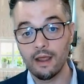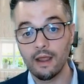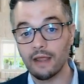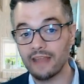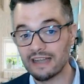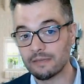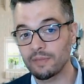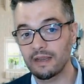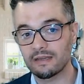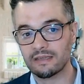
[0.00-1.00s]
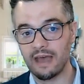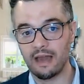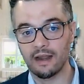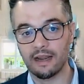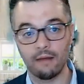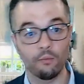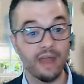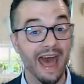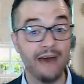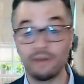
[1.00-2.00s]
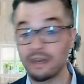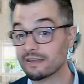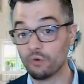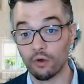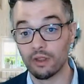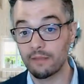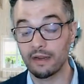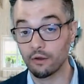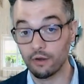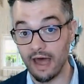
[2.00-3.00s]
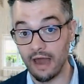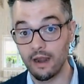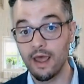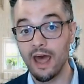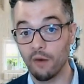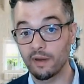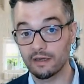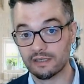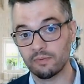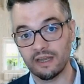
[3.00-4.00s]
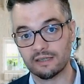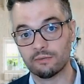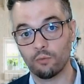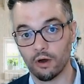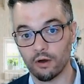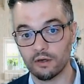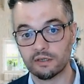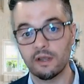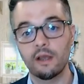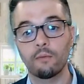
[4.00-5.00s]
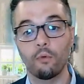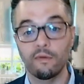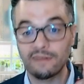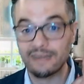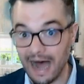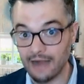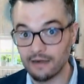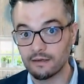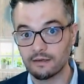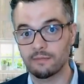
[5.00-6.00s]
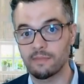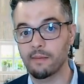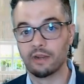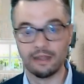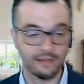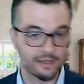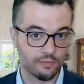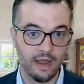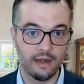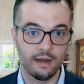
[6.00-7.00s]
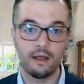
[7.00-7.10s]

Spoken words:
And that's a piece that, again, we haven't historically been good at, helping displaced workers. But we've got to be able to get this right.